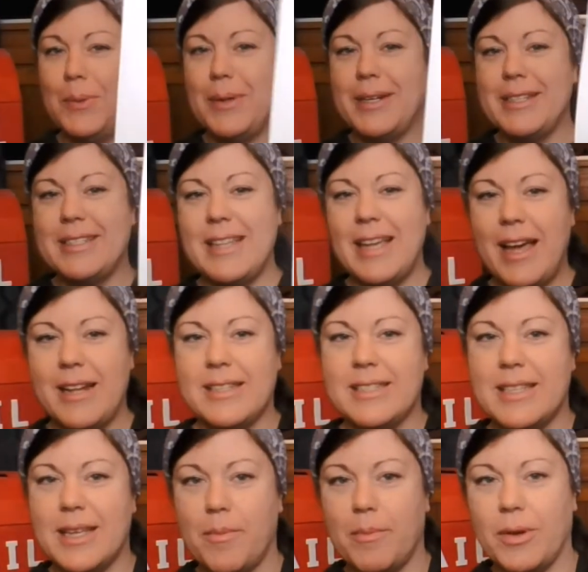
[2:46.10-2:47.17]
What is that
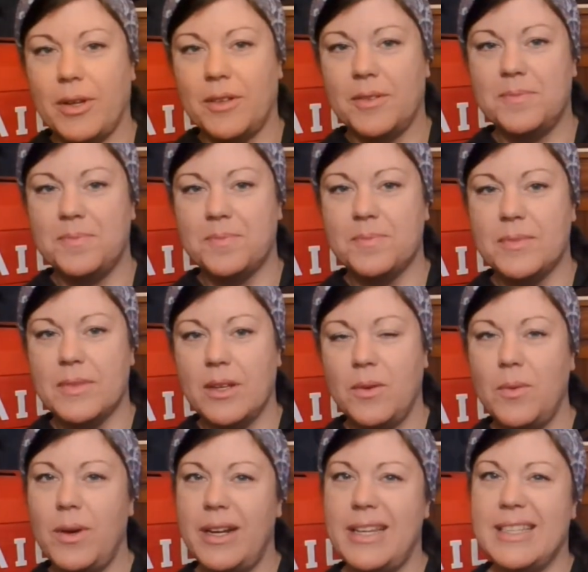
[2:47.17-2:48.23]
symbol?
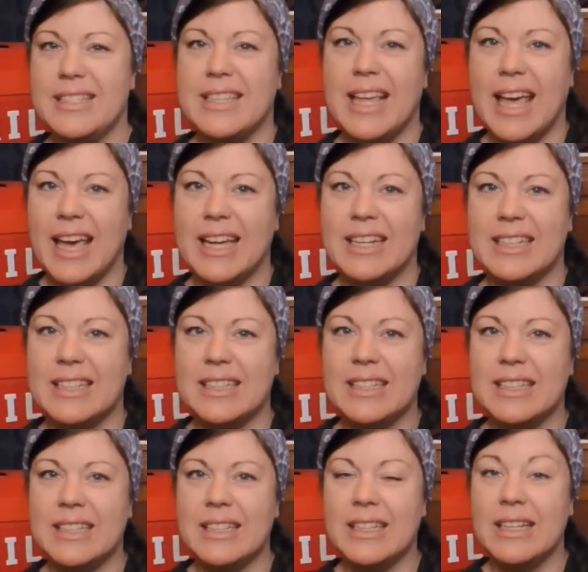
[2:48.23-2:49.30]
What is that?
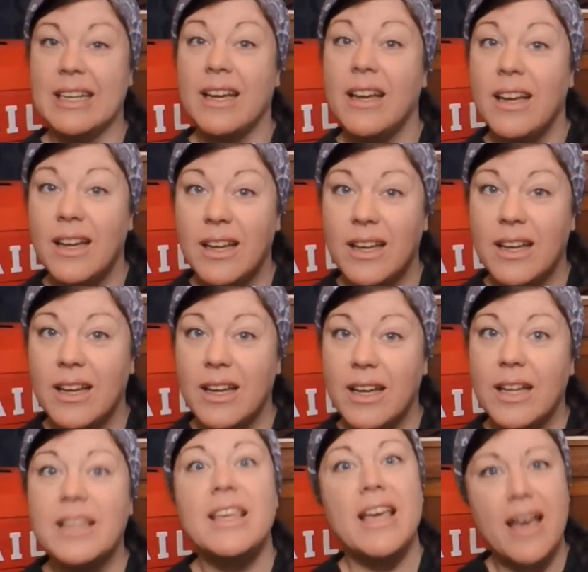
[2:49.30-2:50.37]

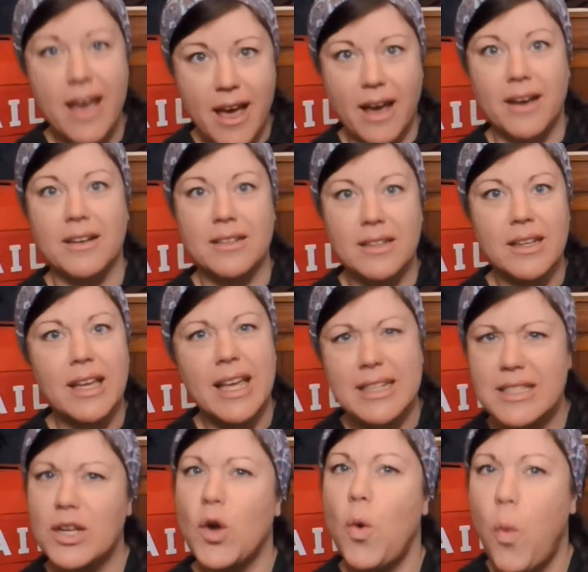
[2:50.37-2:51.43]
Yeah,
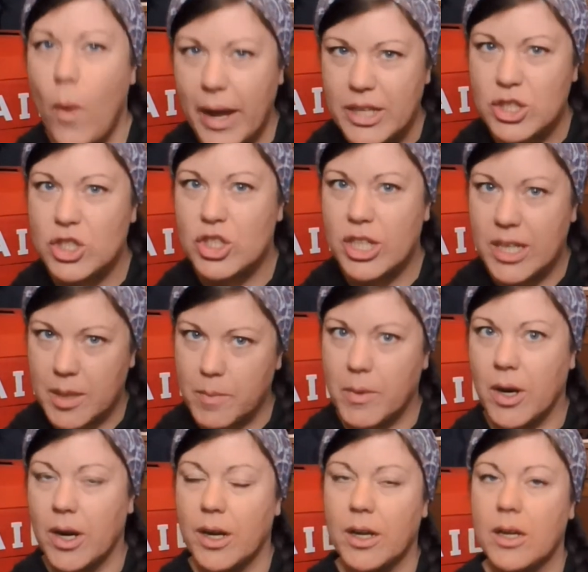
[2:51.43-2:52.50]
it's a question
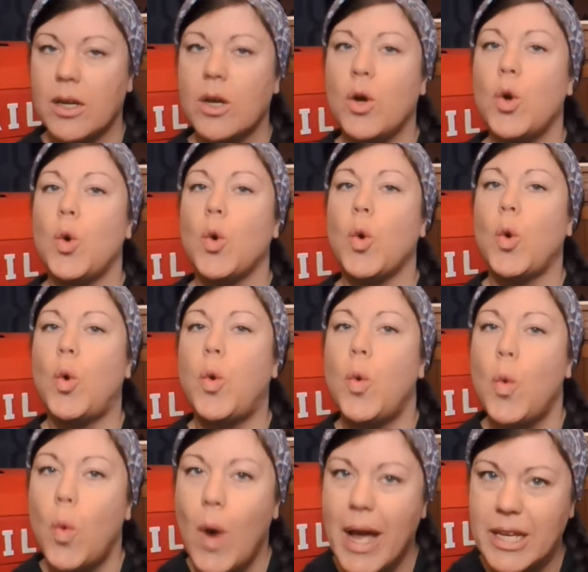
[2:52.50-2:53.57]
mark.
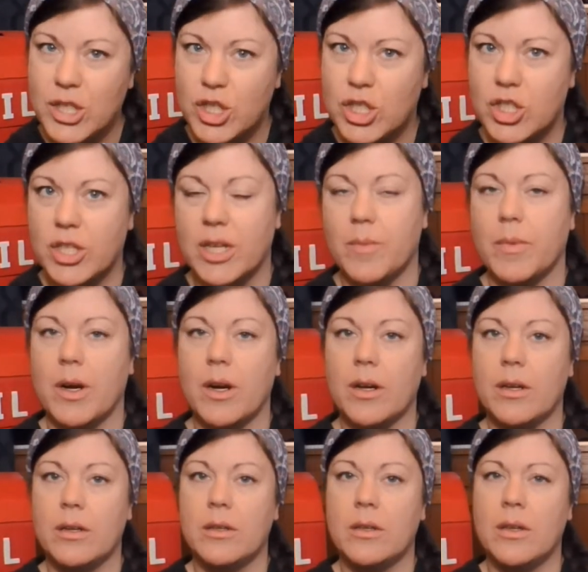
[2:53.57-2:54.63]
Question mark.
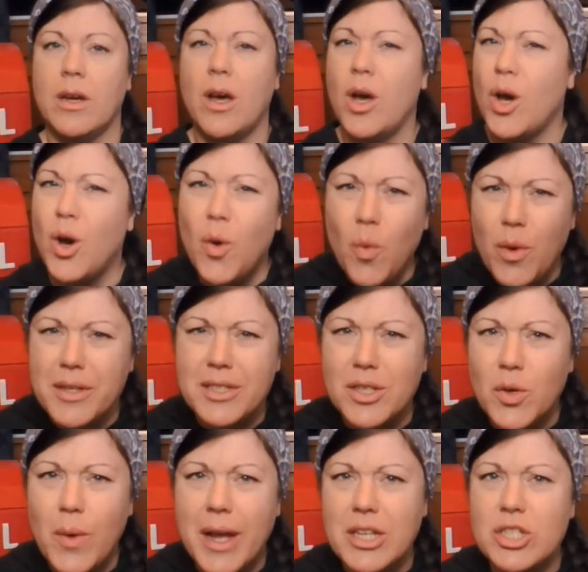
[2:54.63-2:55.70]
What's
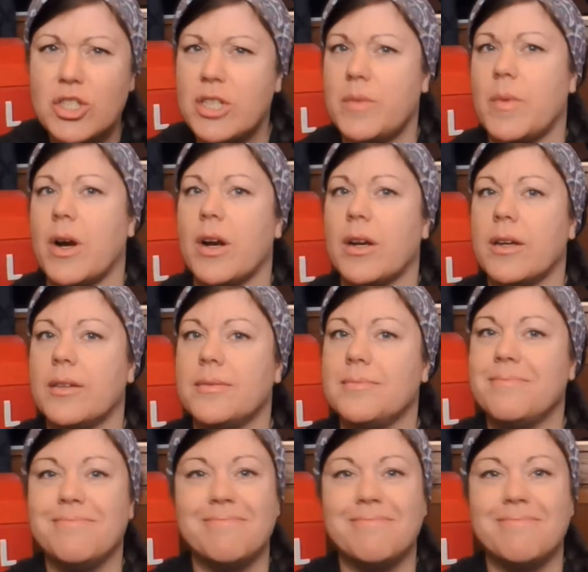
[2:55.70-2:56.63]
a question mark?